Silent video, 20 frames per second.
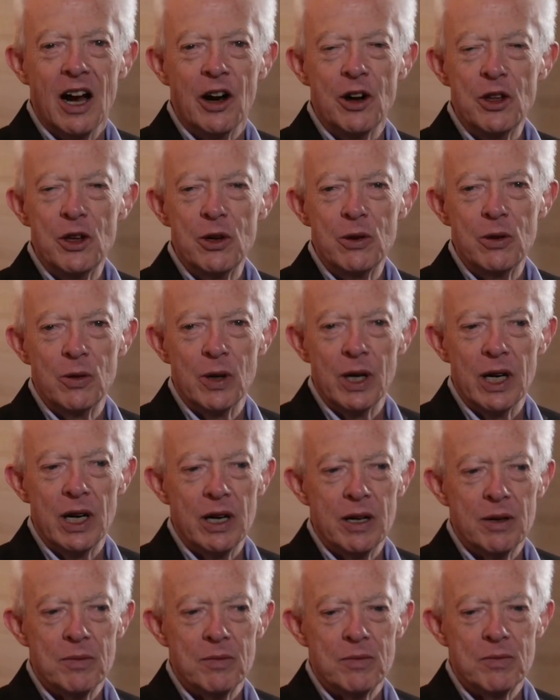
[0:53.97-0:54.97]
Are
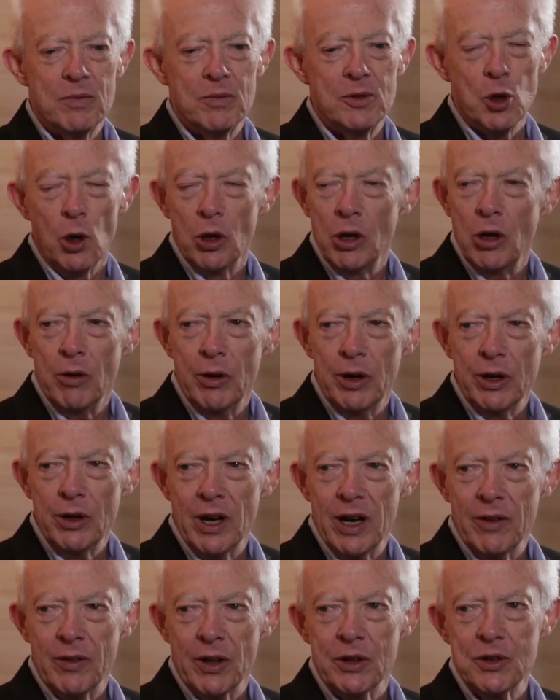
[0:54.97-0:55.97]
you solo, or do you
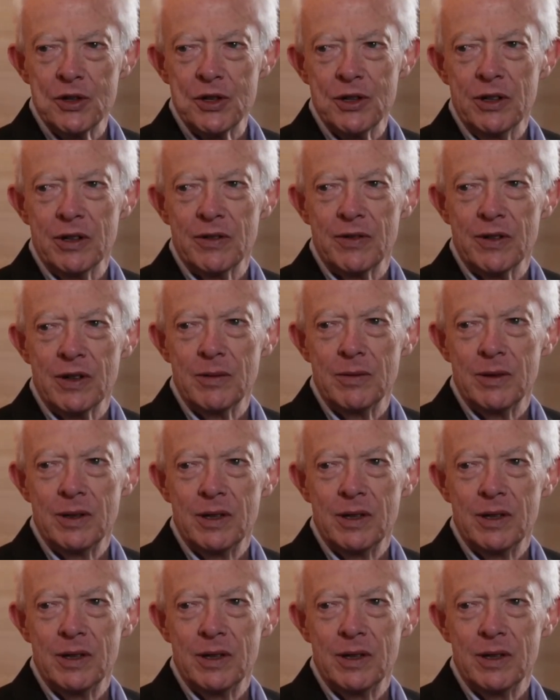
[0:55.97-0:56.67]
have others in your firm?